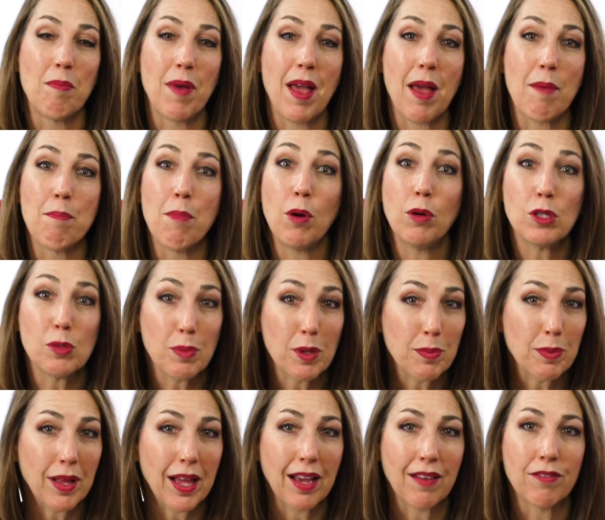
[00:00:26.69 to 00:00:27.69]
Most people
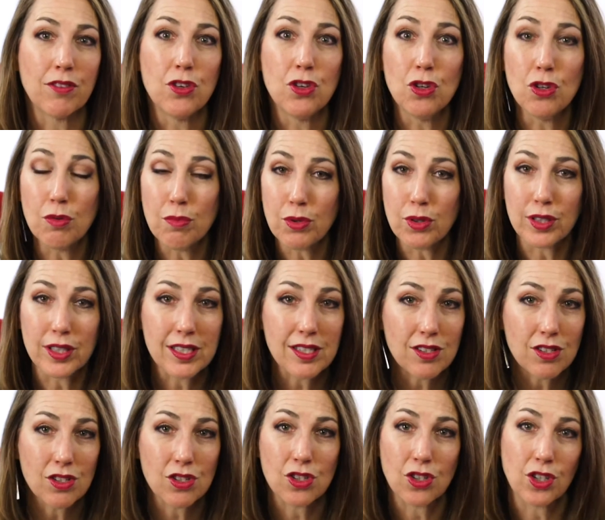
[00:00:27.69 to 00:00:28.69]
have numerous
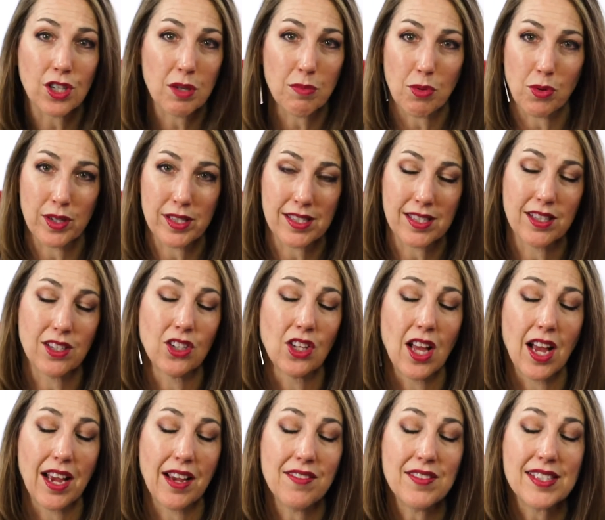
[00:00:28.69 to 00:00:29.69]
turning points in their
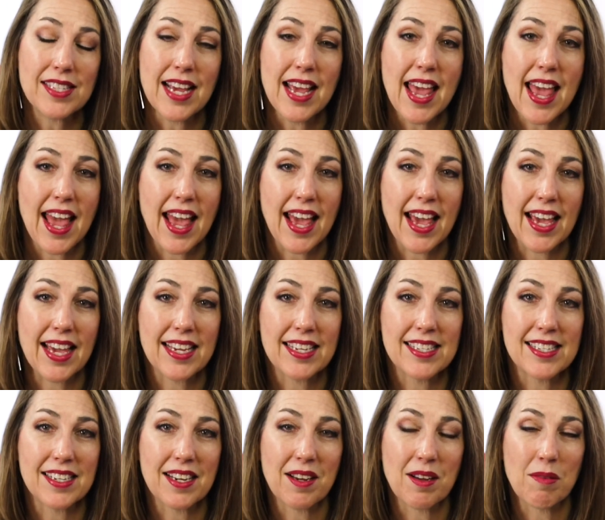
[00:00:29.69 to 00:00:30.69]
lives,
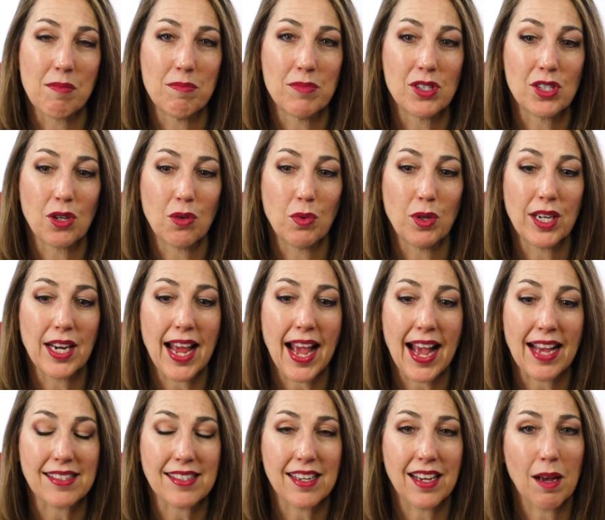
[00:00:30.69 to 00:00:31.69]
and so we're going to
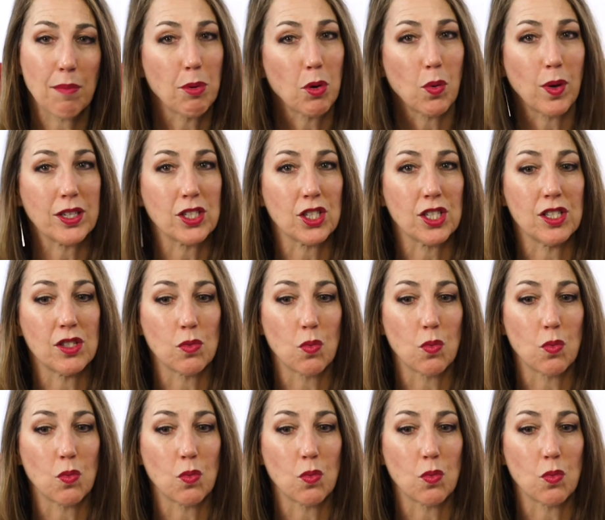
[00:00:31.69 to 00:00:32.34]
ask a couple questions.